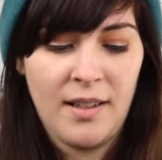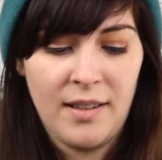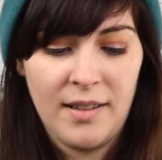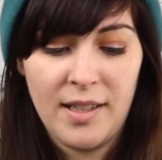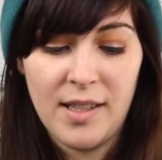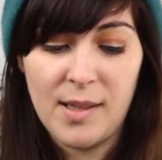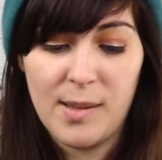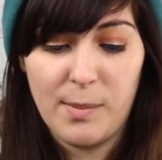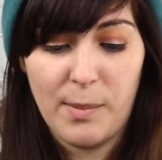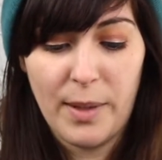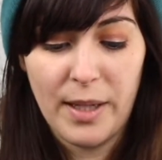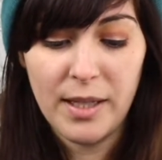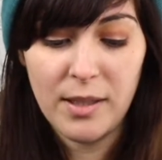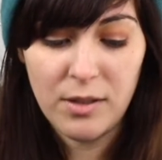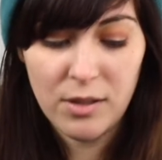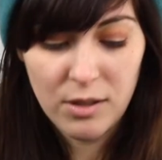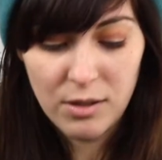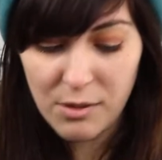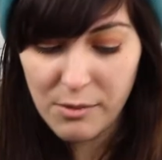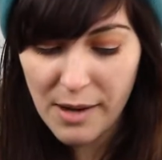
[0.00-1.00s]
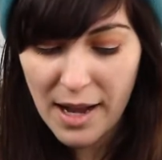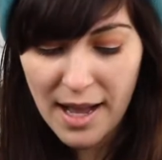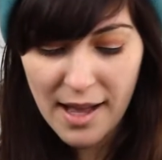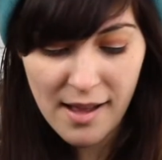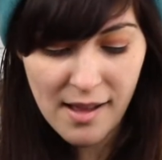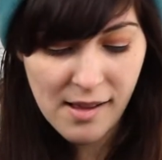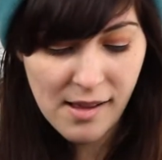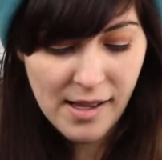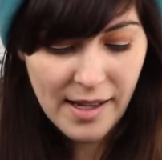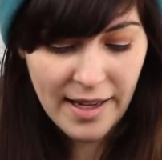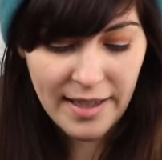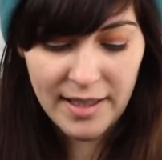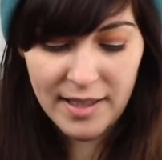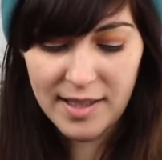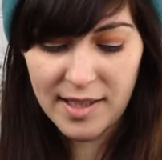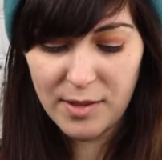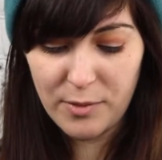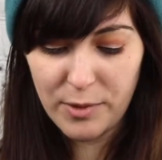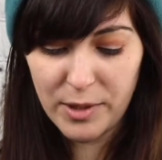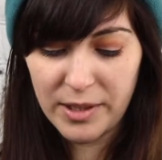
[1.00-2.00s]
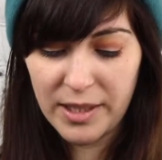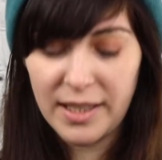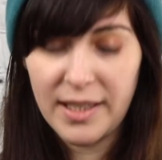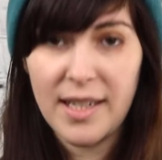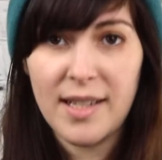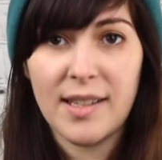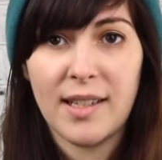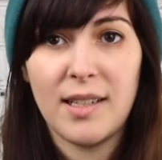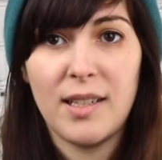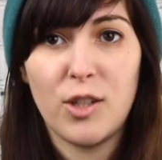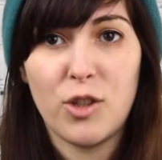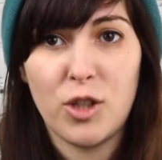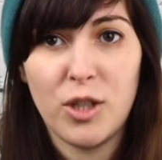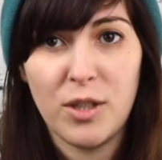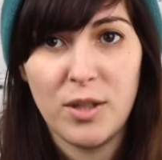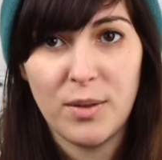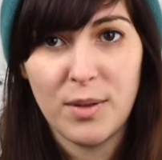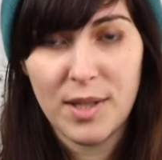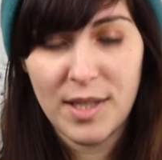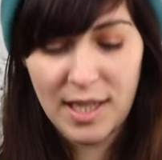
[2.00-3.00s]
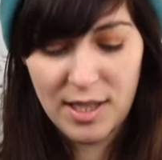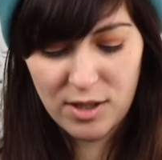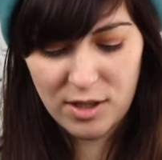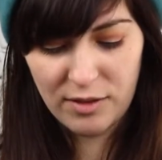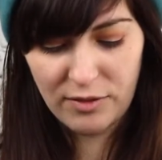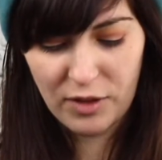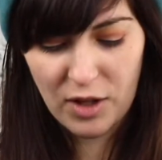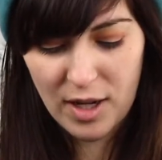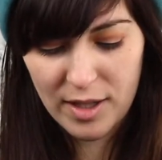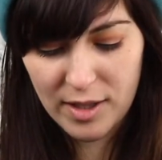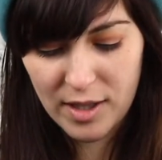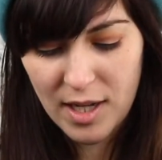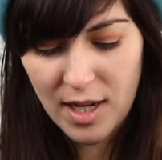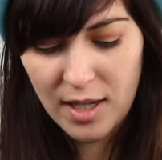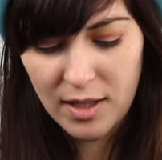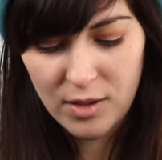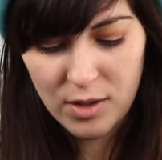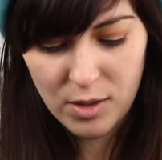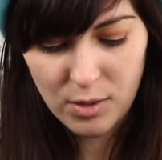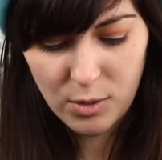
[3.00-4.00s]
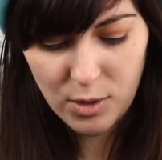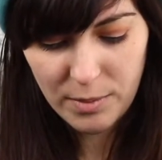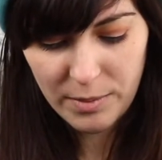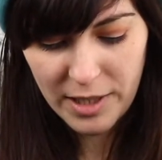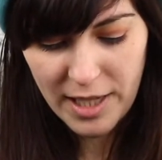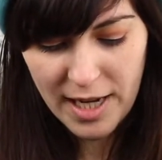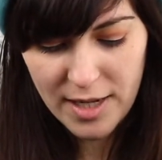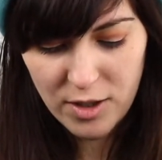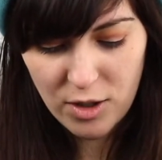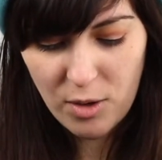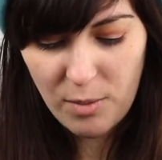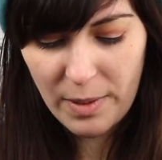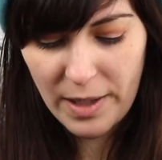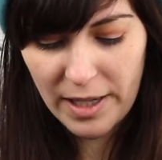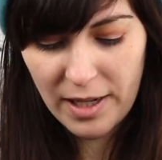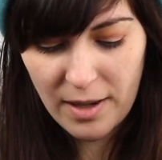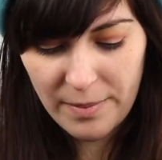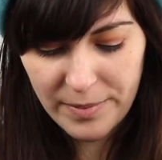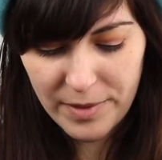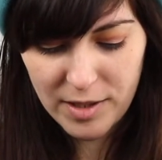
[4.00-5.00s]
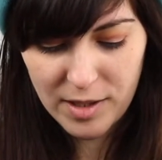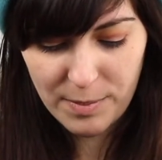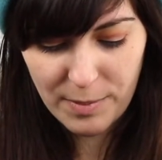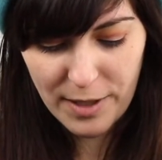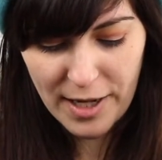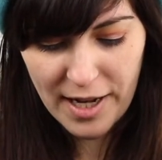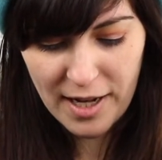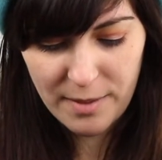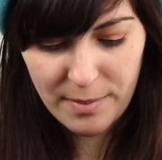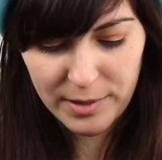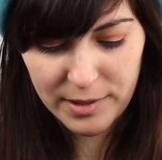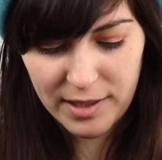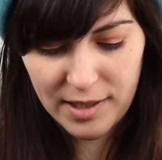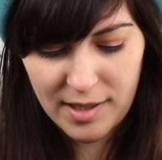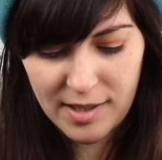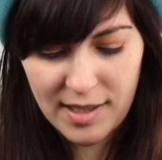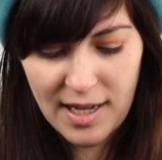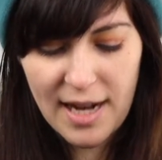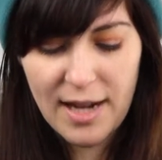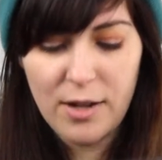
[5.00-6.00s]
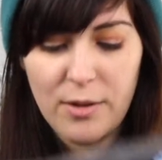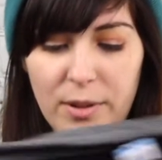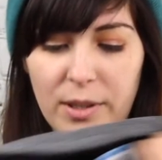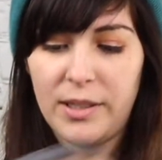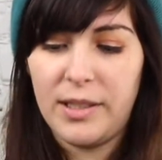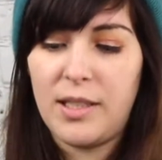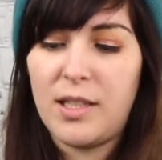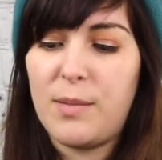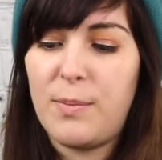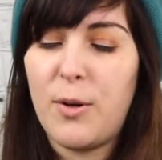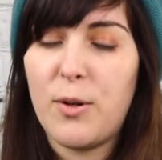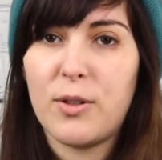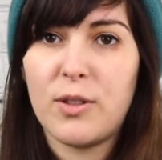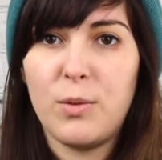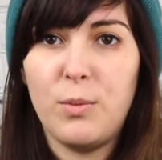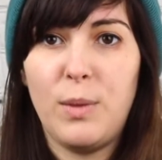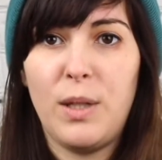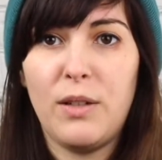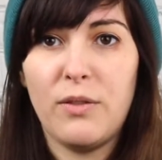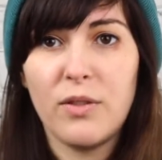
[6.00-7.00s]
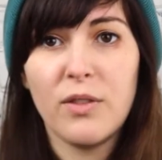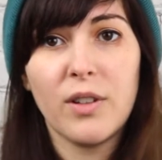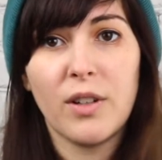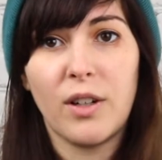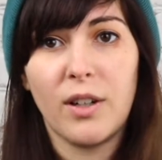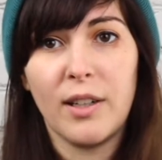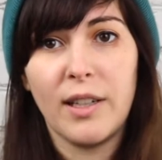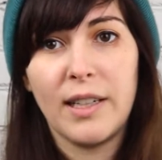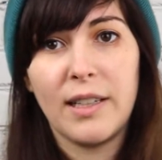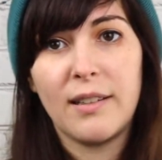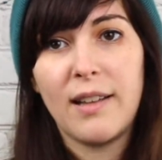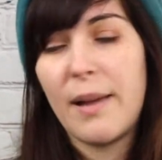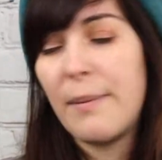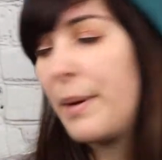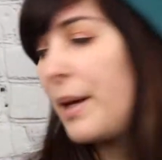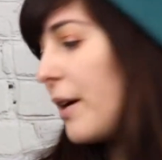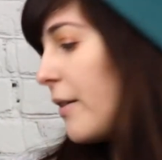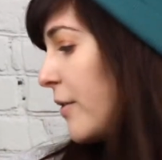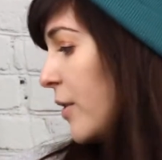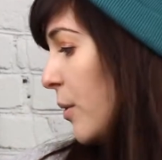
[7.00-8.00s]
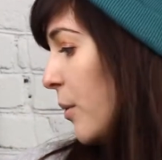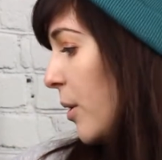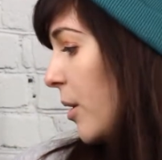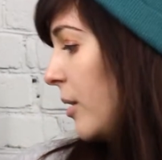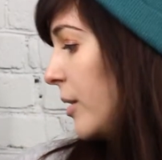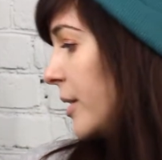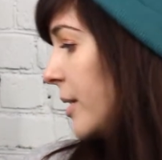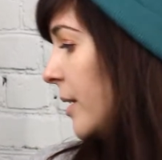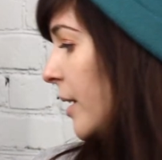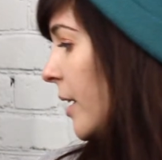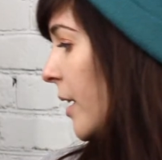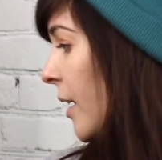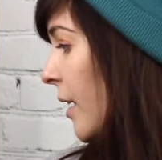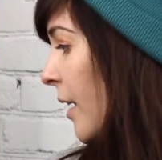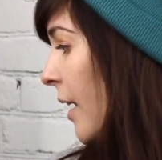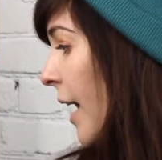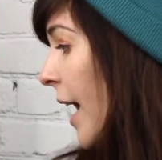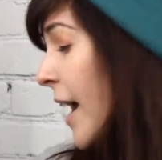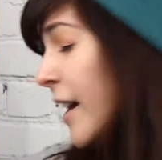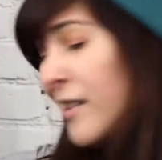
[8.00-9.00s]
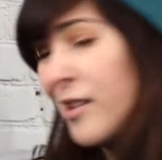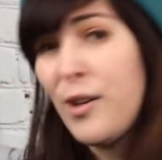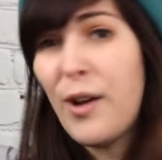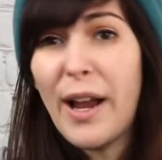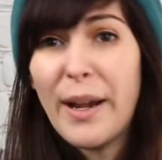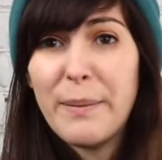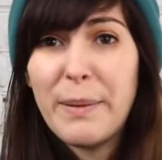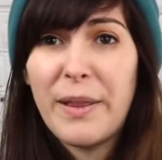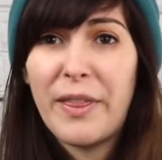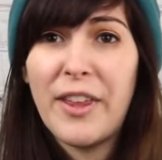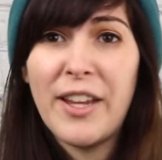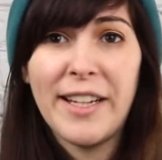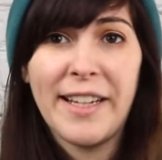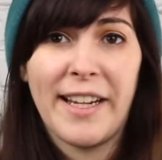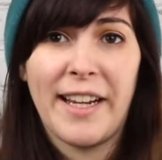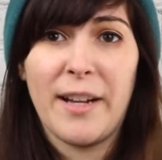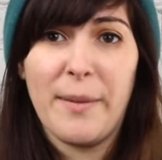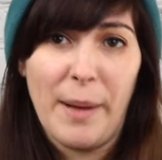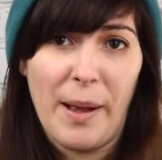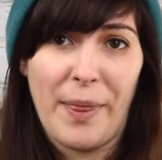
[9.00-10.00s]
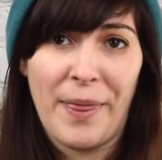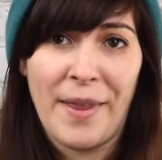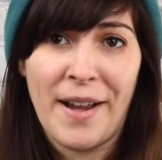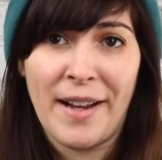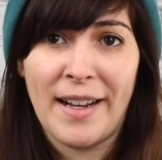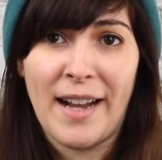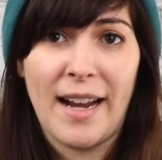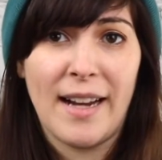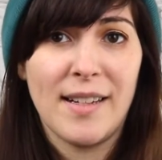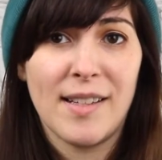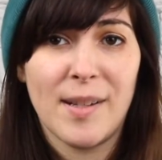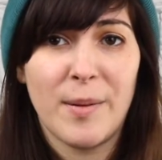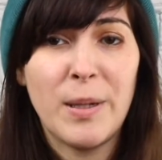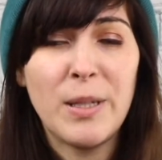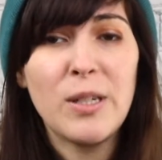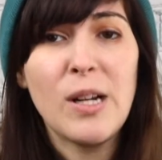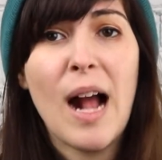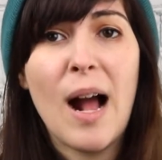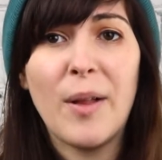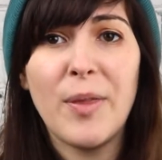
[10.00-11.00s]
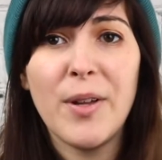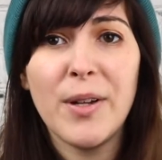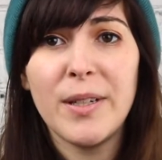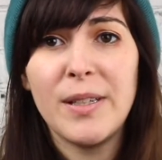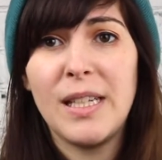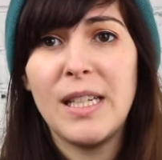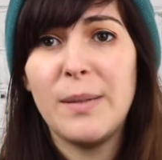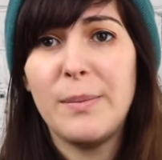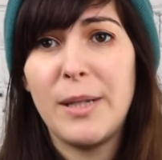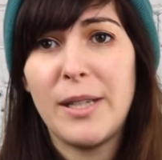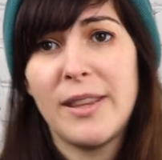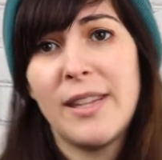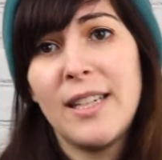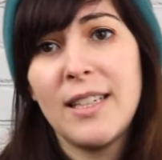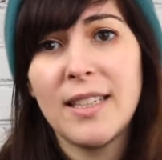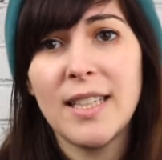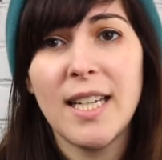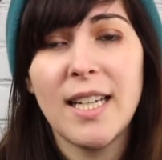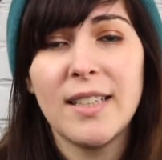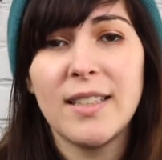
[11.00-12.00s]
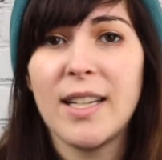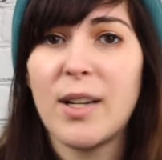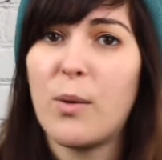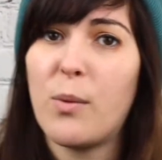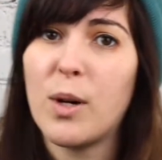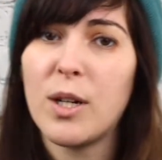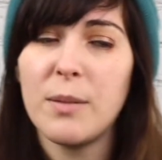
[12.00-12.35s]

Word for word: this might do well. And it's in really nice condition, no stains or flaws. So normally I don't pick up this brand, but this style really spoke to me for the current climate of the world. And you have to be thinking about that, guys. When you're out there, you need to be thinking, like, what